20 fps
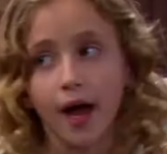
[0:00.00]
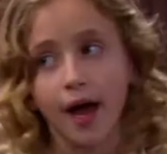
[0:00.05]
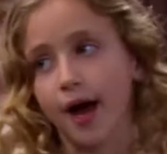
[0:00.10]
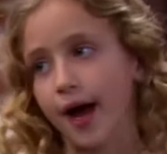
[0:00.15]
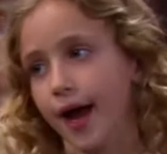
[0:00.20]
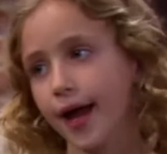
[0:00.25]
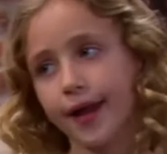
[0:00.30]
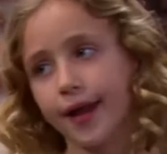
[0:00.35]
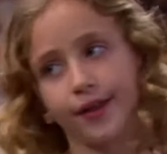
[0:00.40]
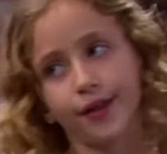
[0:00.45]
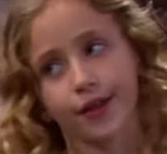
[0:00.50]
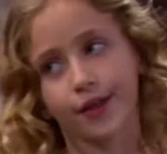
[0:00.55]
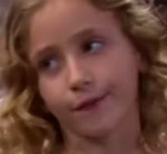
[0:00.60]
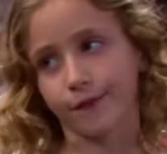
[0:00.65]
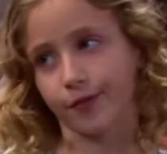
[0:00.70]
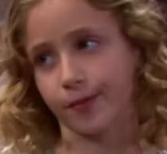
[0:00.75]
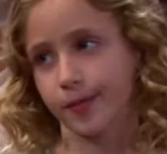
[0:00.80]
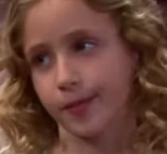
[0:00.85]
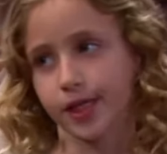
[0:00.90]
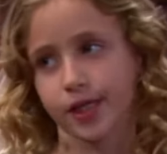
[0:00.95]
I ain't looking for
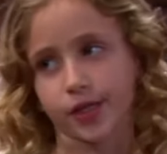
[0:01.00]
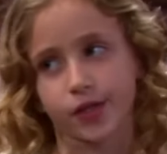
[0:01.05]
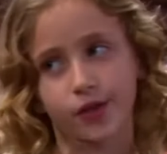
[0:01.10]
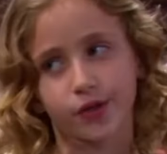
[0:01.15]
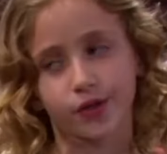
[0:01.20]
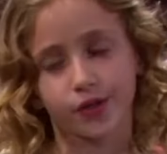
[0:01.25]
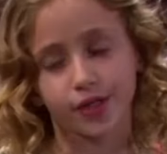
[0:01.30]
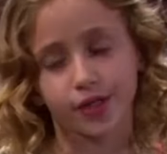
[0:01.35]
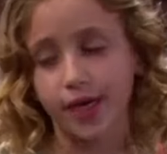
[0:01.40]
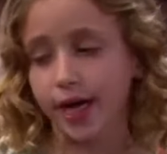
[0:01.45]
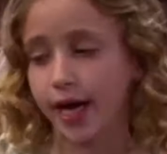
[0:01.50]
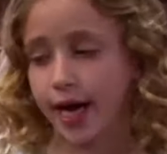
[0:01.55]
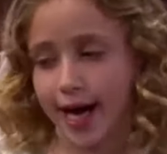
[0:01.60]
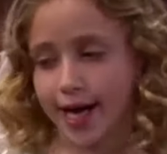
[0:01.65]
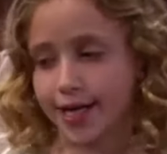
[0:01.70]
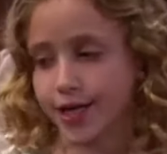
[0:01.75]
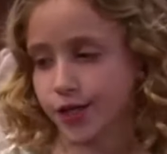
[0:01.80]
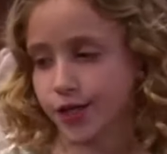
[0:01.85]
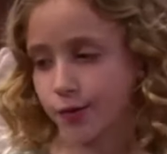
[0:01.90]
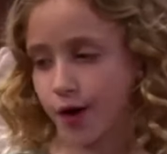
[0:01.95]
miracles. I
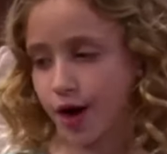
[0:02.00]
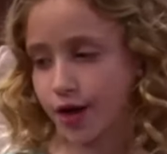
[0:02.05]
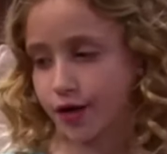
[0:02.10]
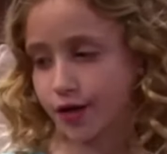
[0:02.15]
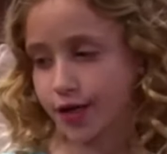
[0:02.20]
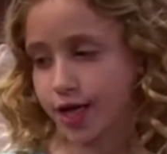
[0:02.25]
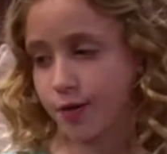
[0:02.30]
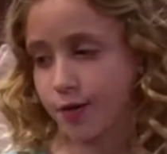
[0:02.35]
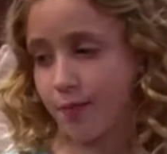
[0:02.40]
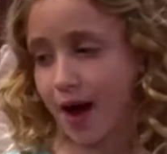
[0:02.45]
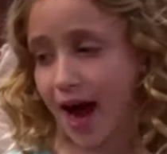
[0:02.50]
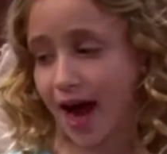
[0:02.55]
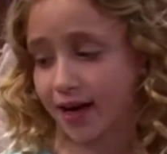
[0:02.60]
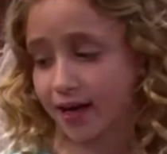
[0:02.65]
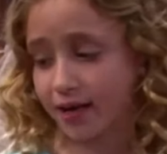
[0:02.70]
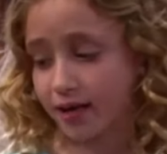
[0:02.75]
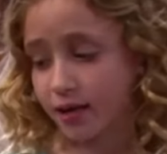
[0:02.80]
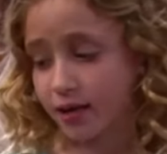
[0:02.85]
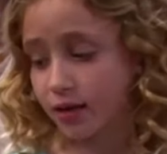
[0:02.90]
just want your kid back.